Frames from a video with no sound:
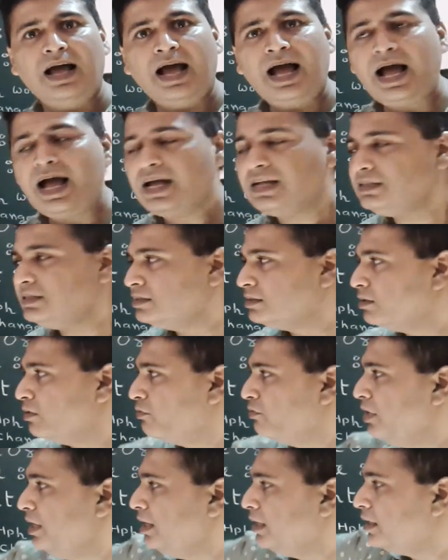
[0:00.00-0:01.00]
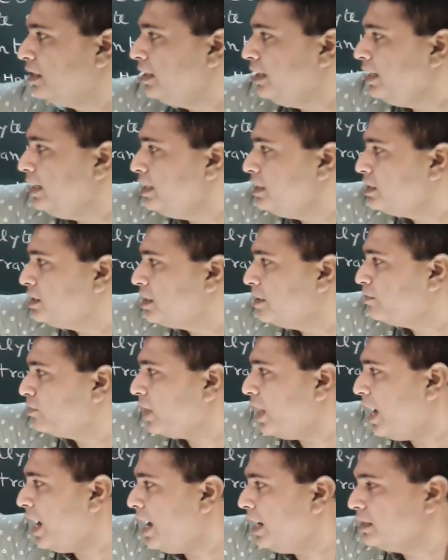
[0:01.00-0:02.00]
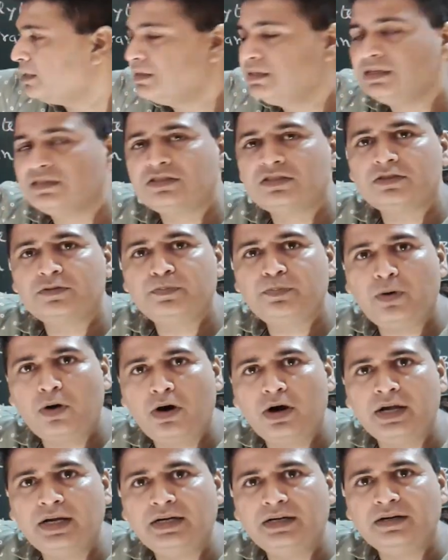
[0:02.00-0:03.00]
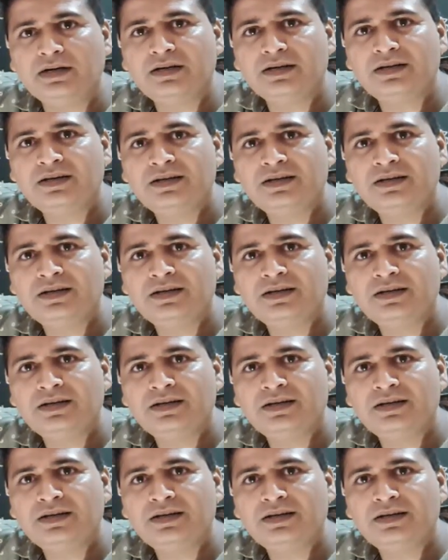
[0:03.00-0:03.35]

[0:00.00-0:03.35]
As we reach at this point,